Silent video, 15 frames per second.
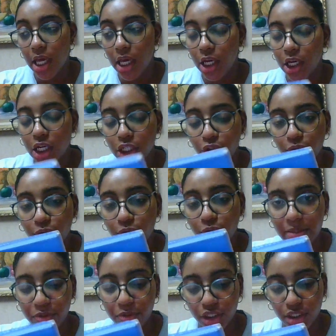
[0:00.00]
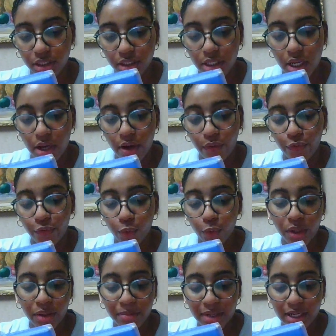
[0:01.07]
Contraception. For
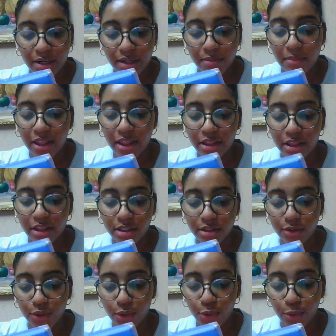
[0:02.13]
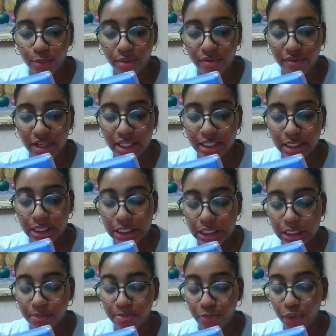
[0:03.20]
women, methods to
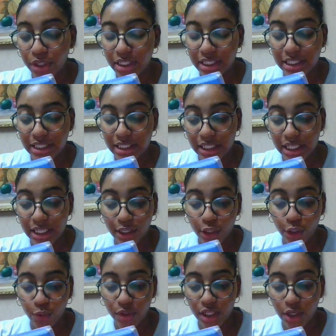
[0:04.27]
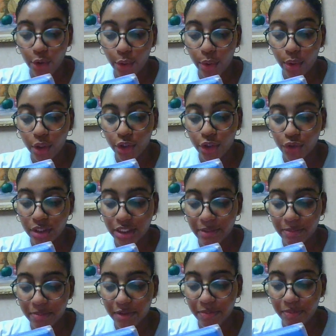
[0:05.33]
prevent pregnancy include the oral
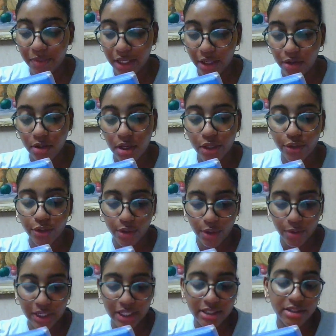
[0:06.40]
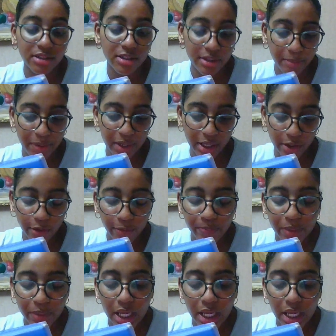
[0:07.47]
contraceptive pill, also known as the pill,